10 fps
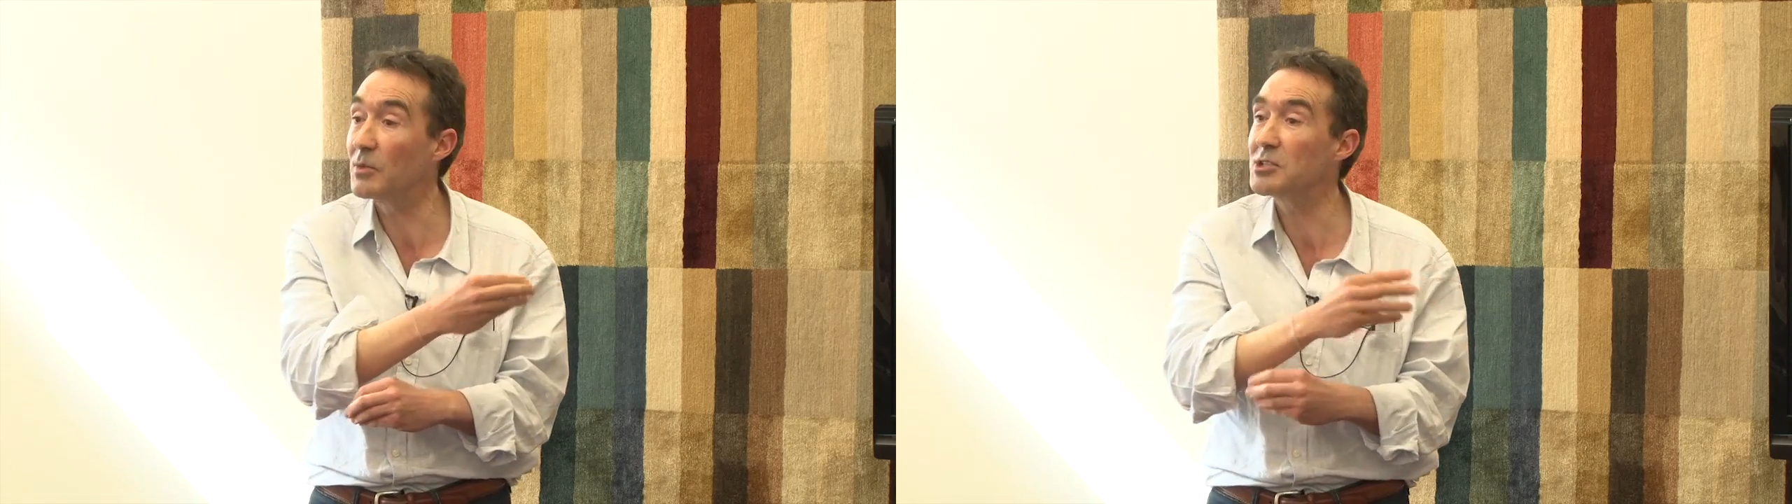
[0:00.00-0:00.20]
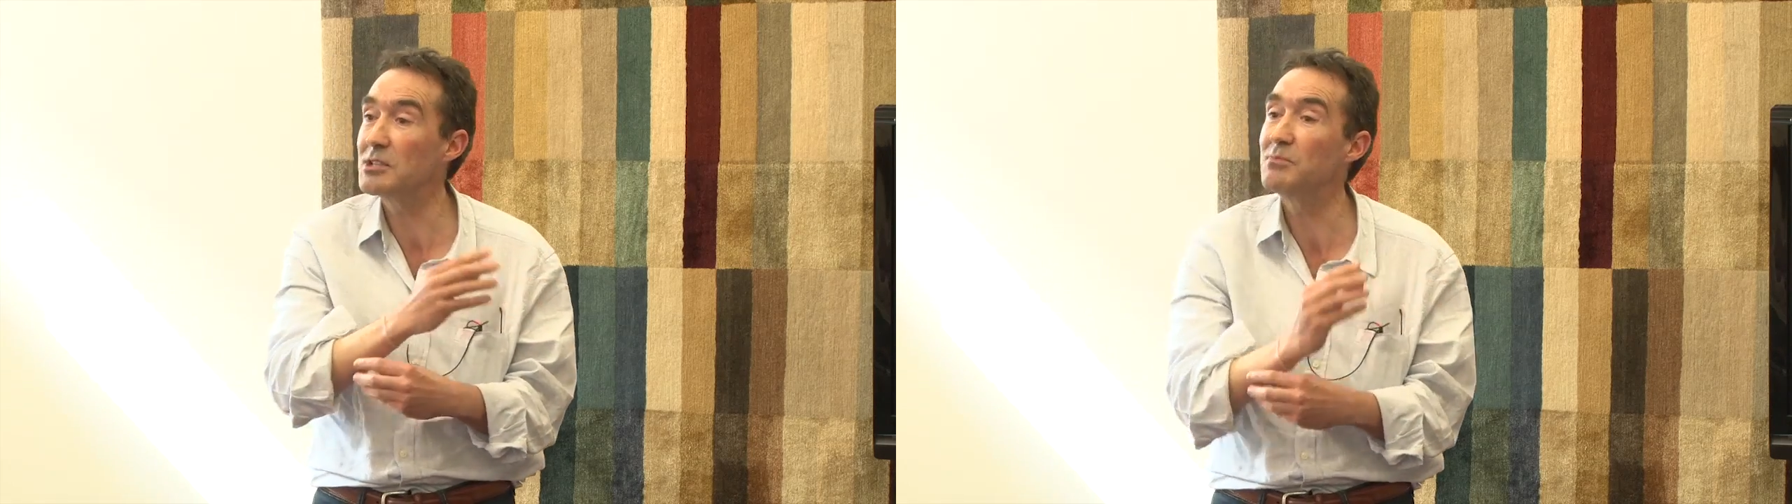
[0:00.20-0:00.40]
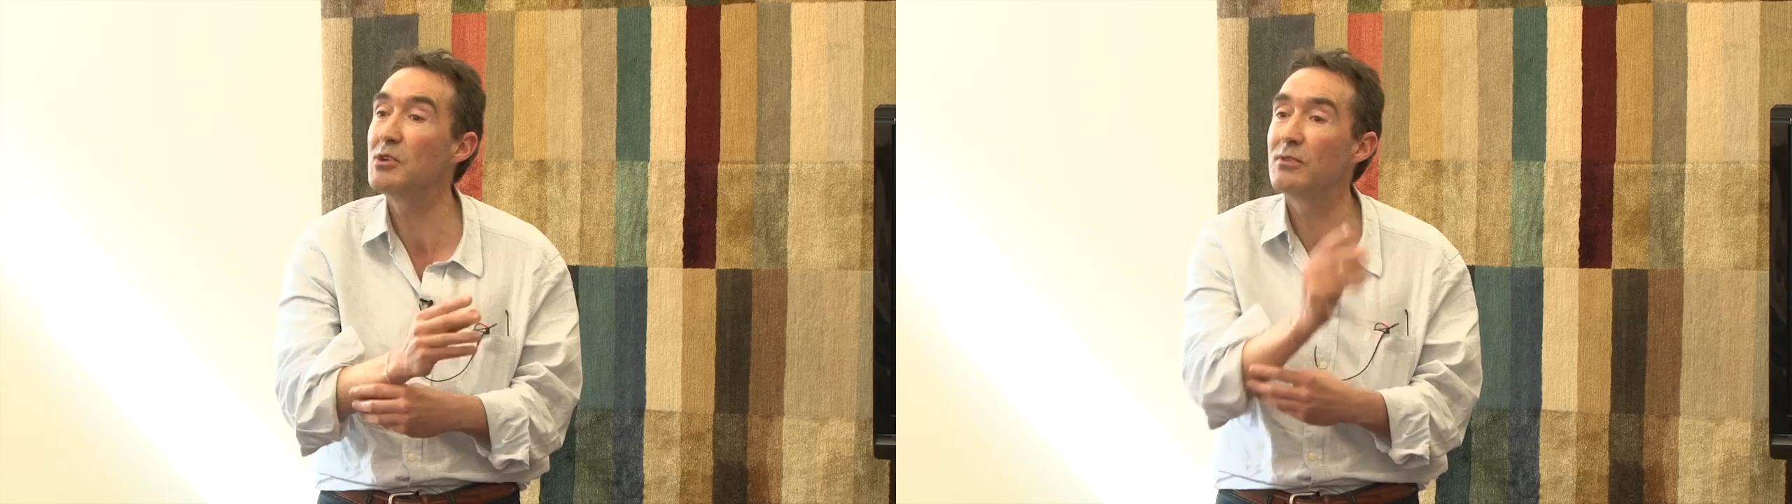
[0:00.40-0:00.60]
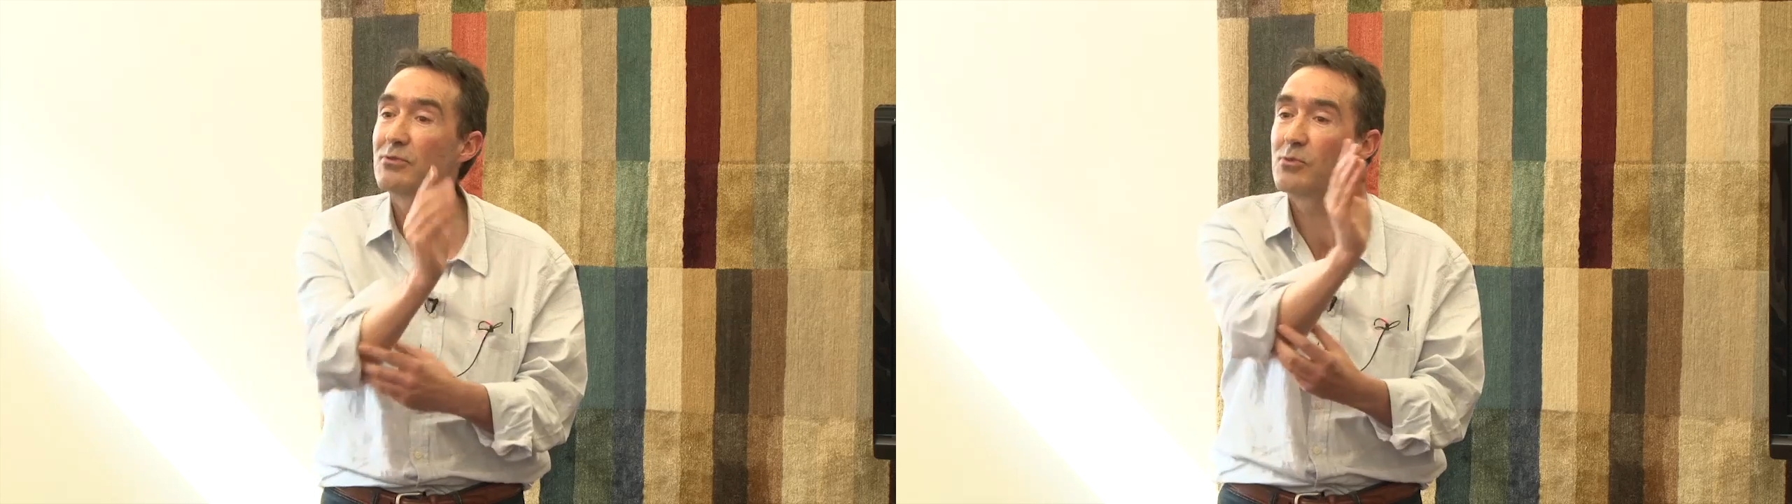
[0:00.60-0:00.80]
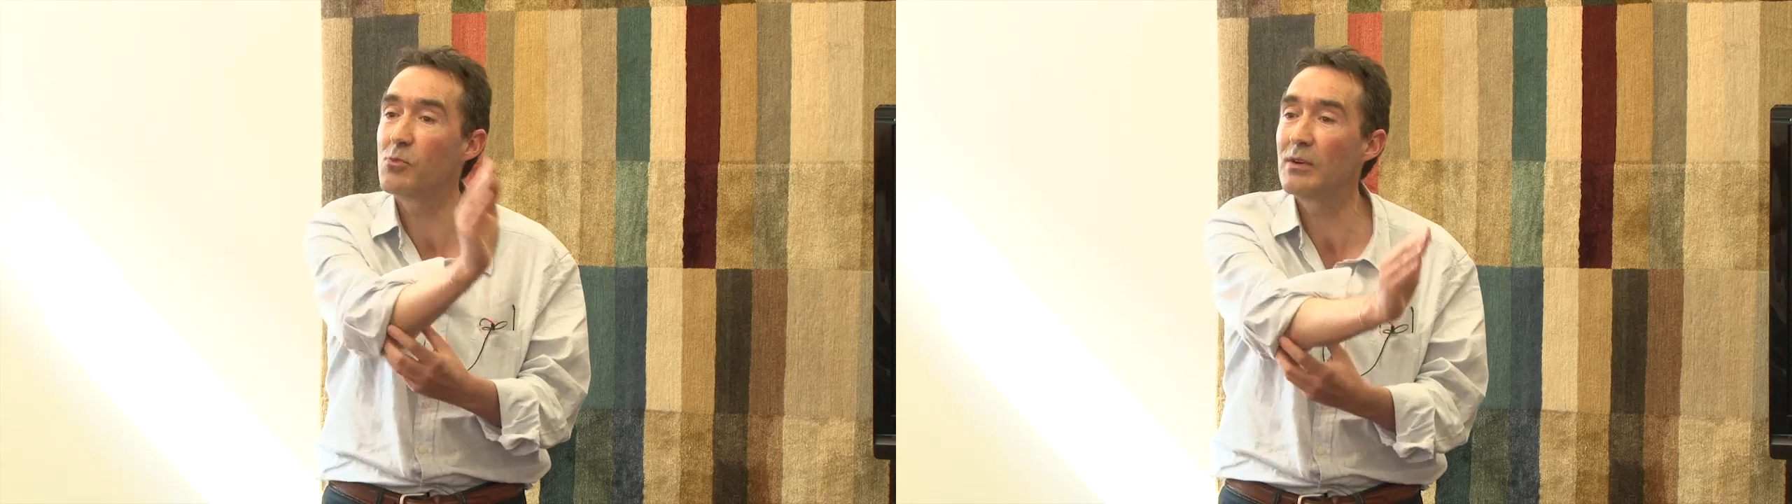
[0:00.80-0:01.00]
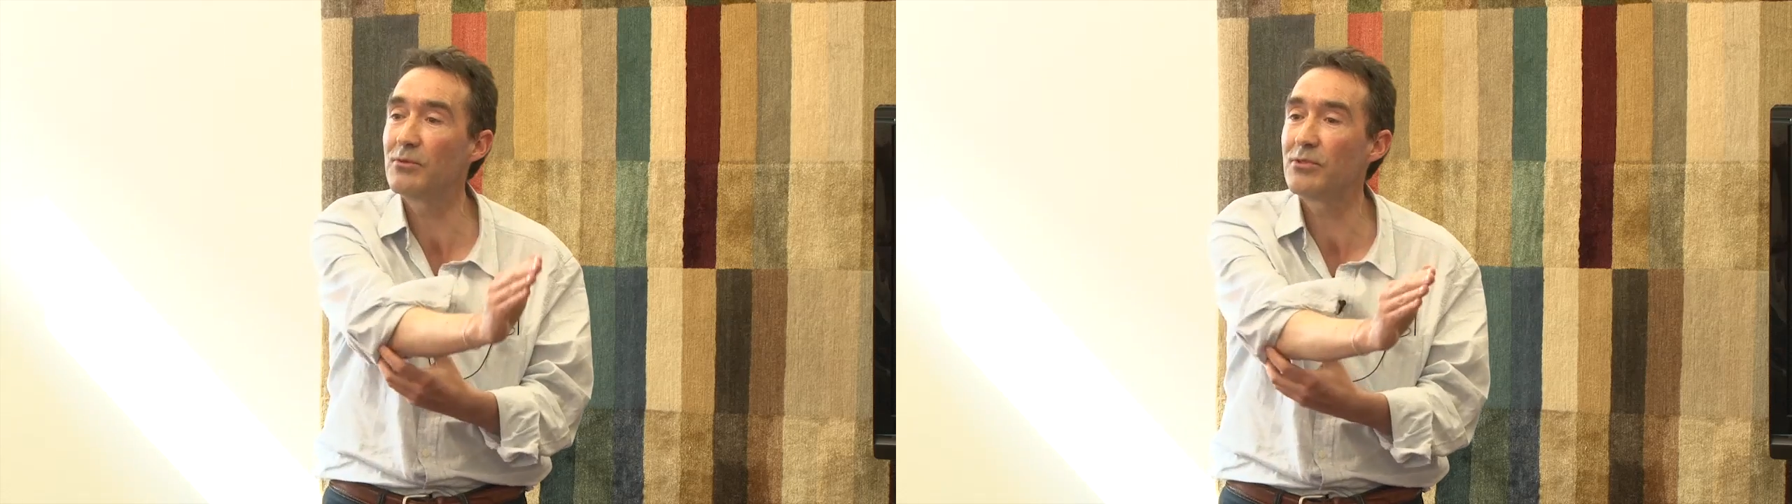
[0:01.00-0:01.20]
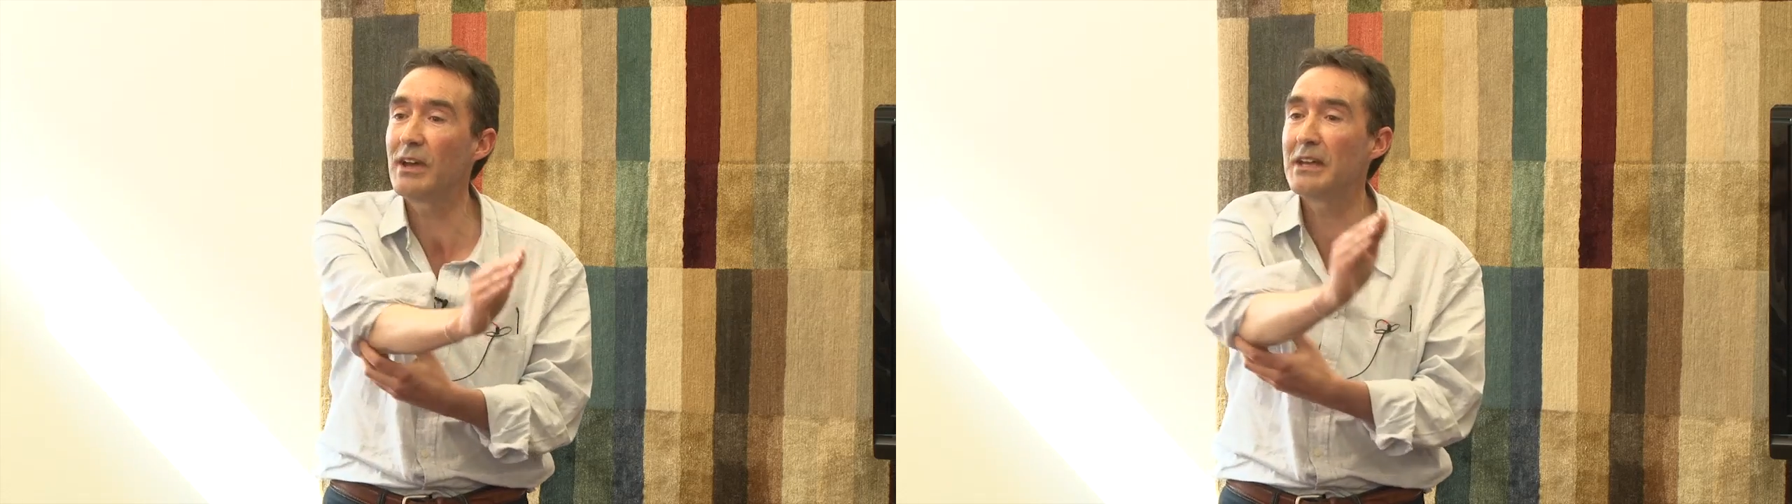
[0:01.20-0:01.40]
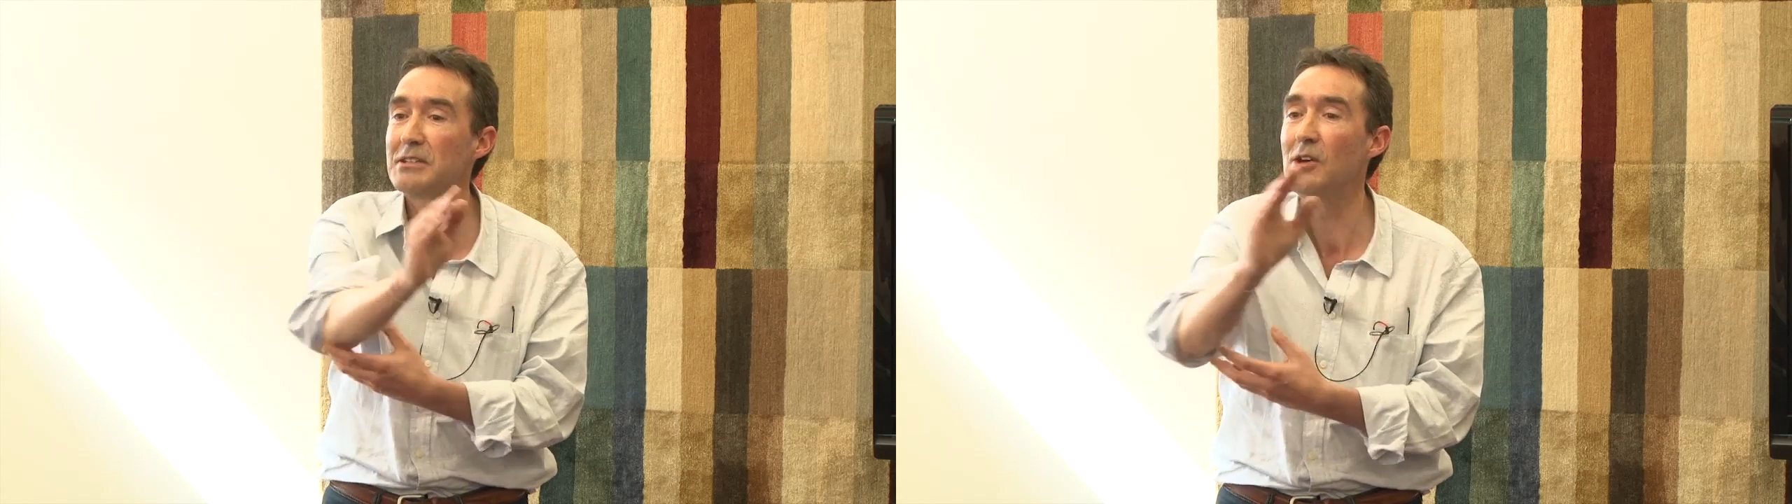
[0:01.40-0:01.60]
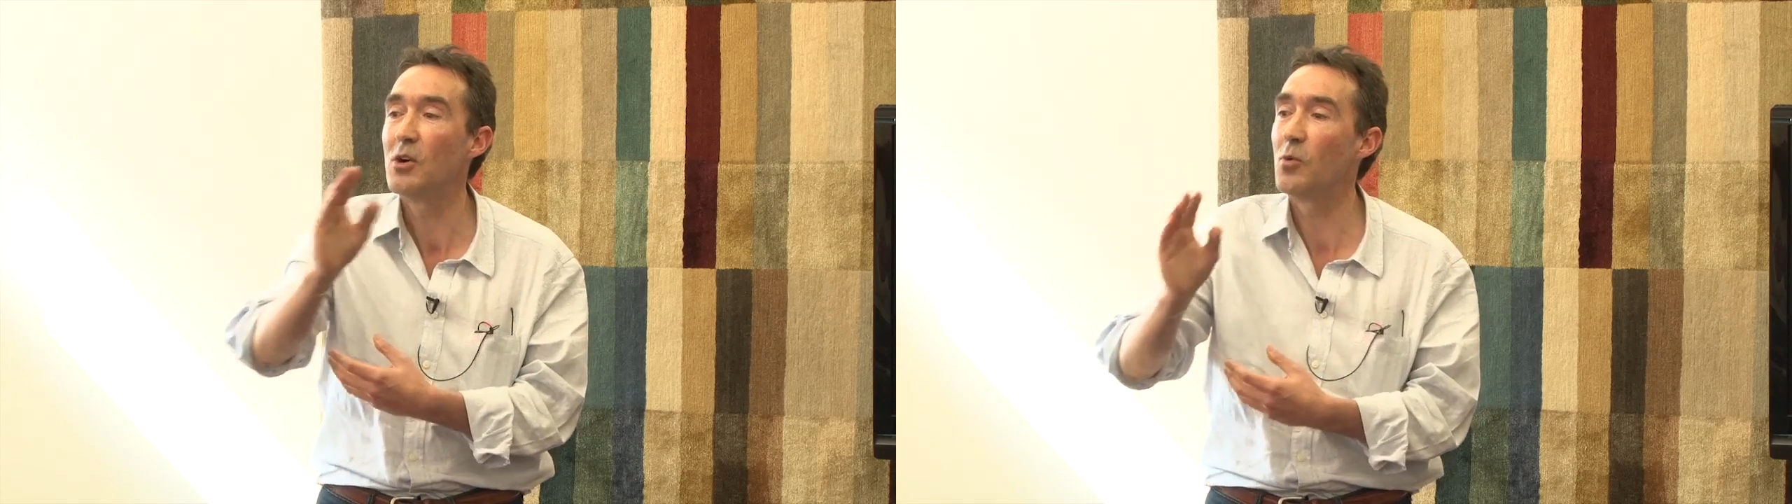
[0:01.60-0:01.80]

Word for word: which is moving from one fad,